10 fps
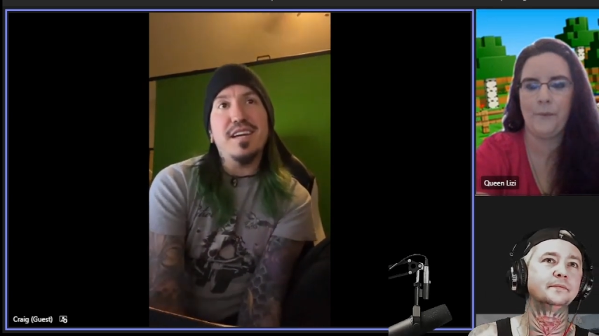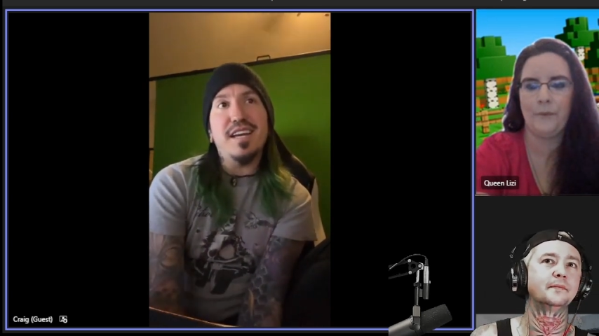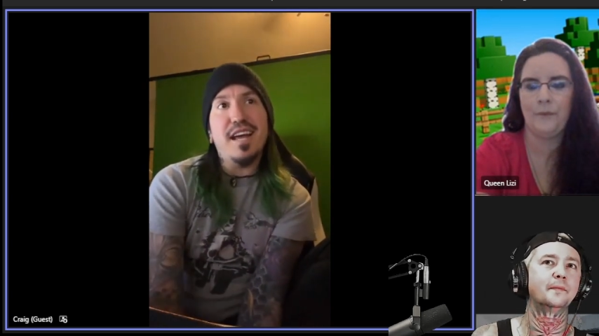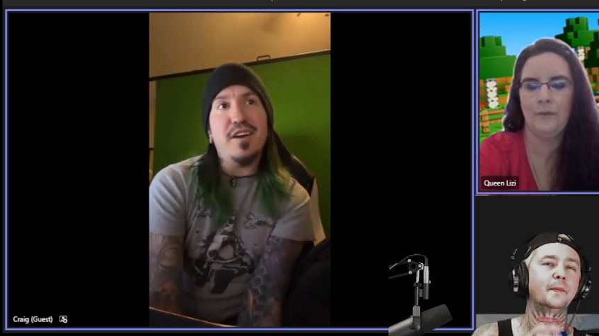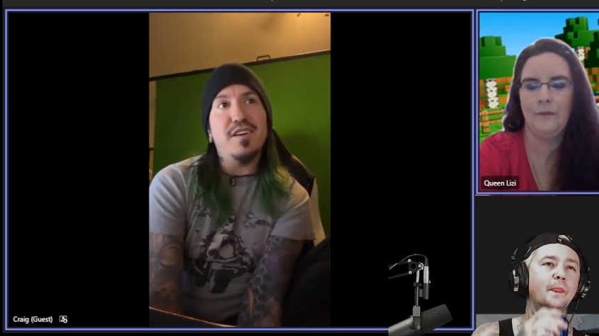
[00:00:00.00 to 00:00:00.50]

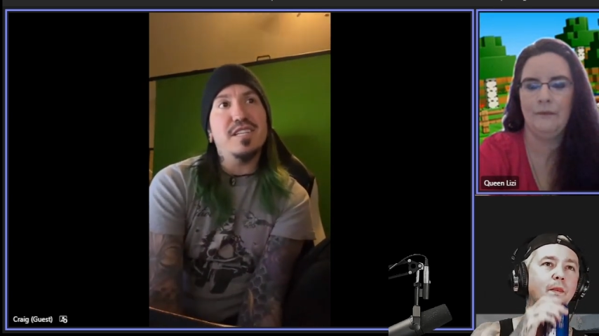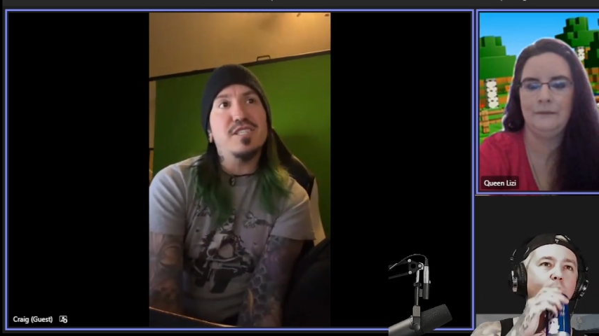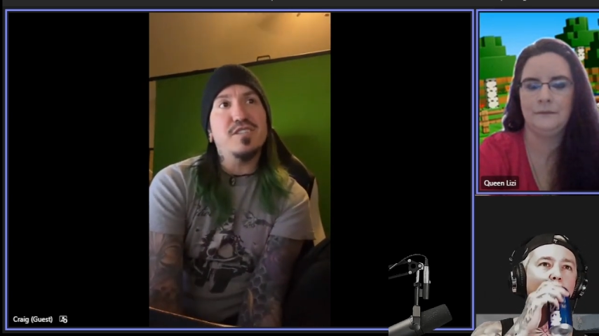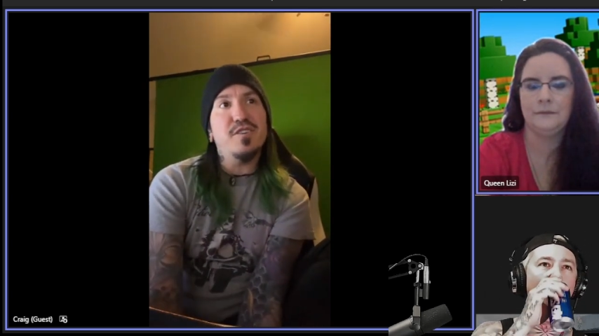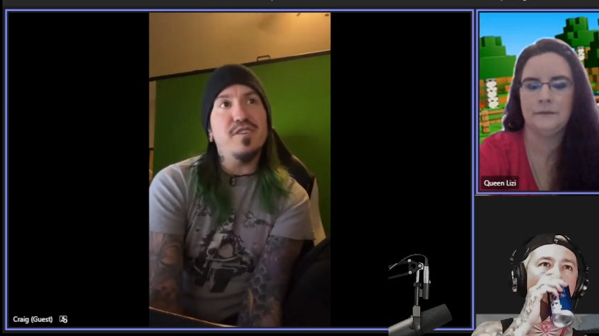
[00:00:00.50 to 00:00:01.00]
Speaker 1: at Eric's
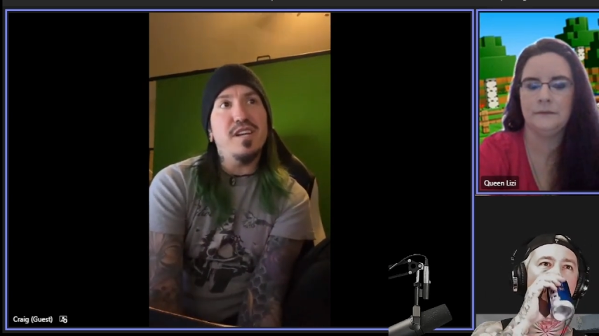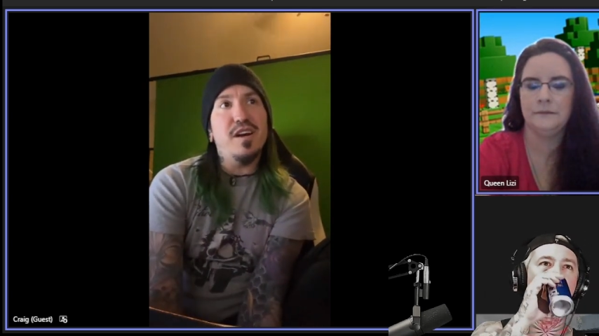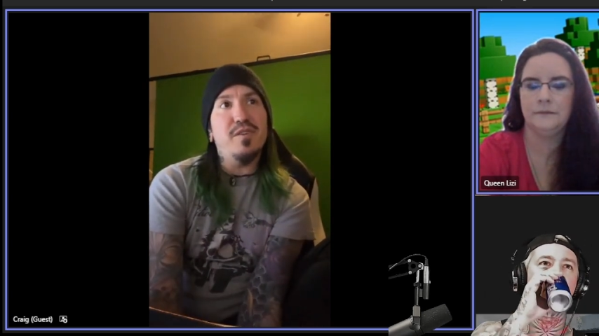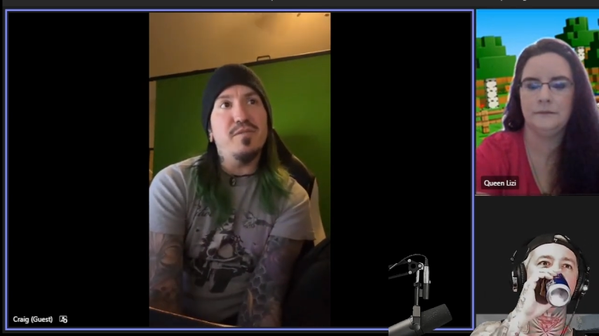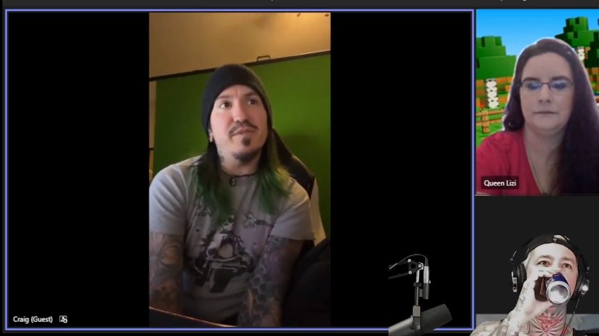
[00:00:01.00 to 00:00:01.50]

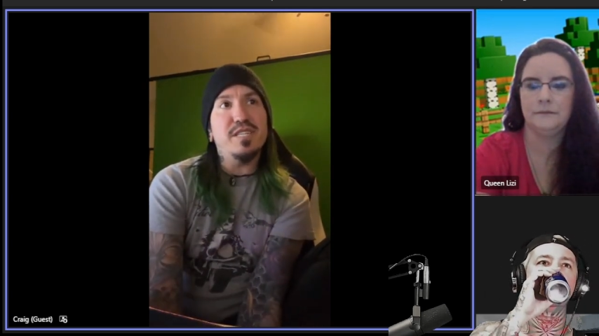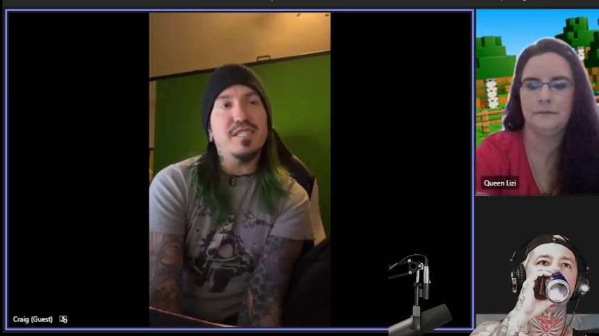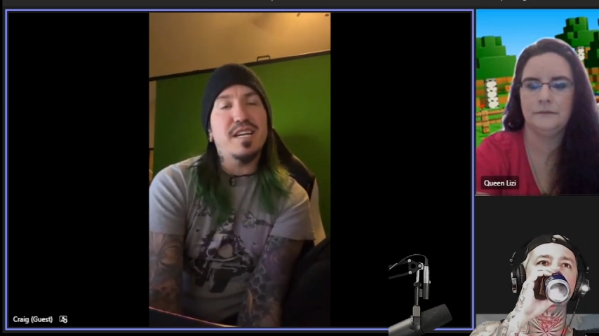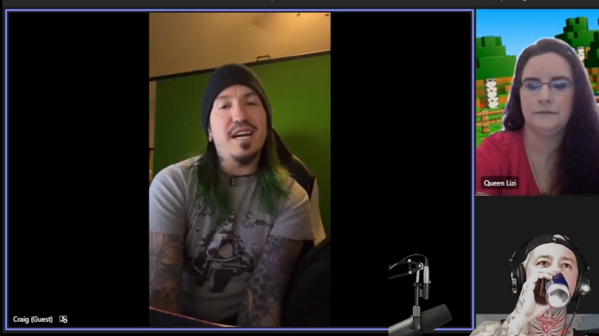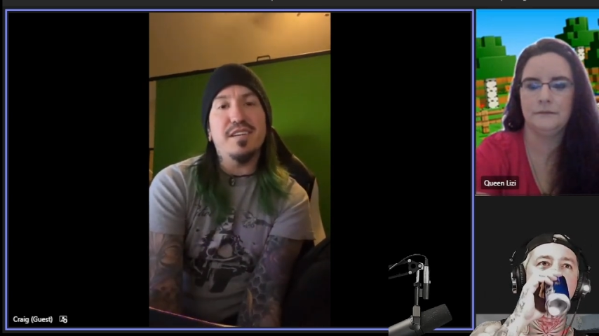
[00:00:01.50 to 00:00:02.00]
studio and we
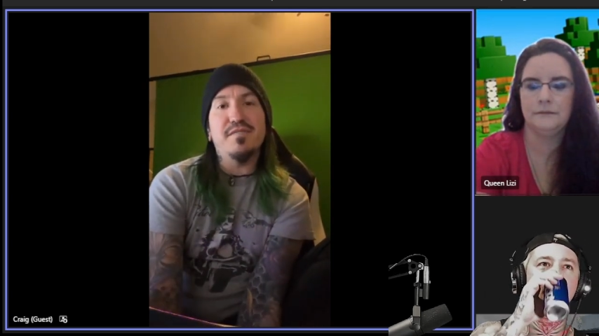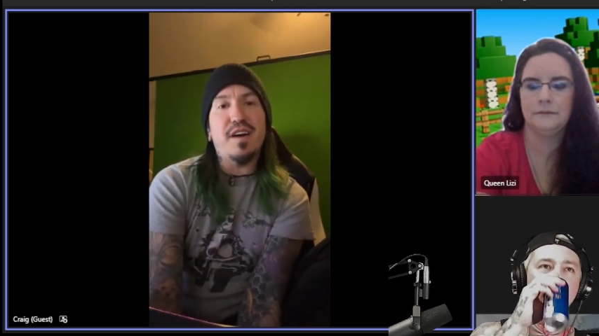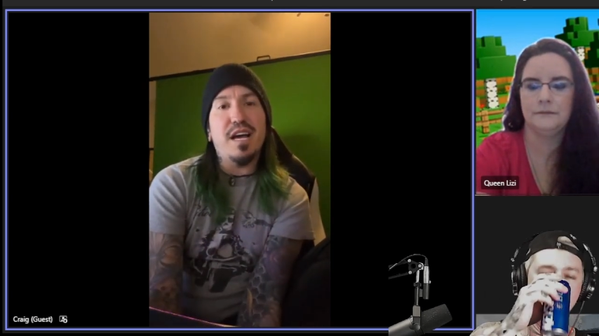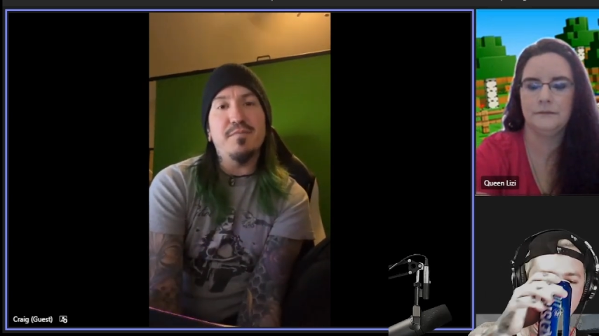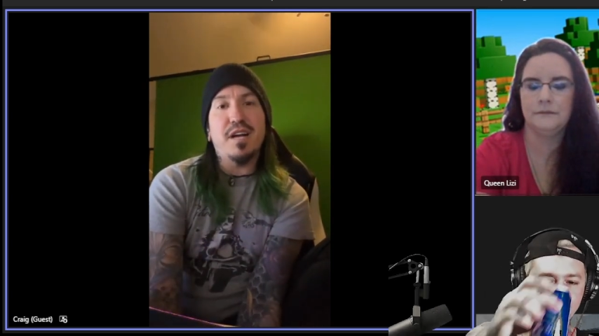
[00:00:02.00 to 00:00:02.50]
just kind of
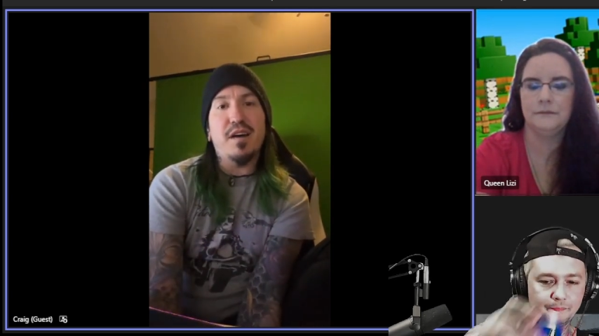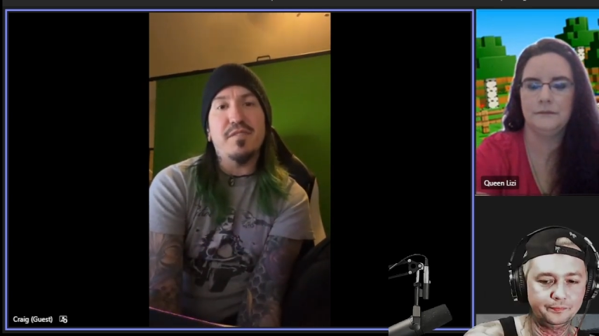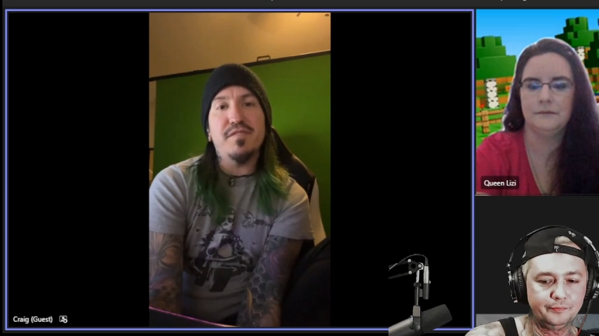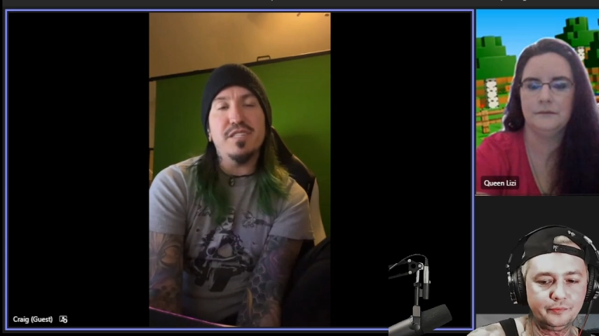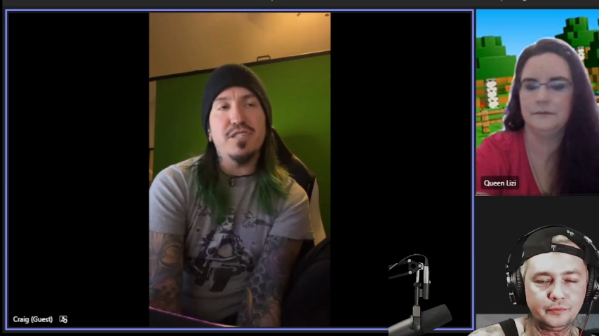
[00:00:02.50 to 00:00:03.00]
vibed off
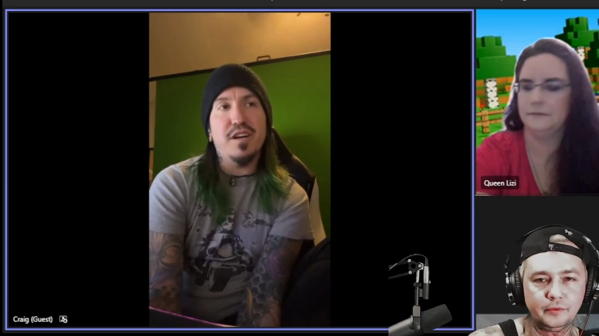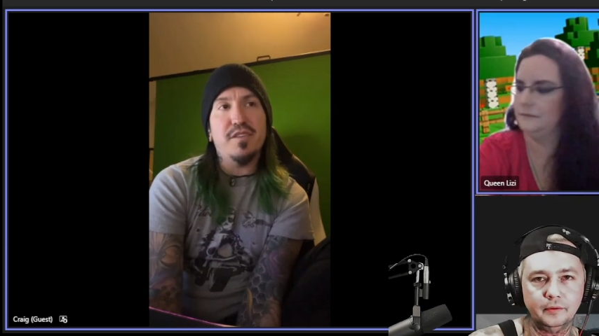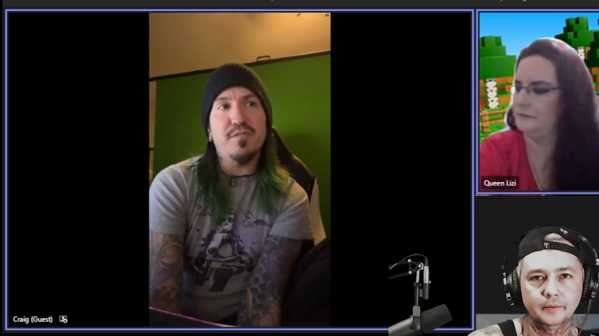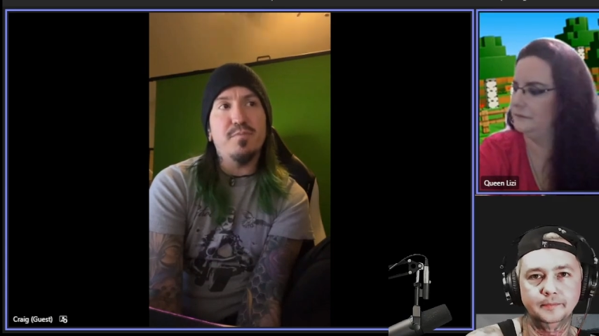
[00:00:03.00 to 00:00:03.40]
of each other.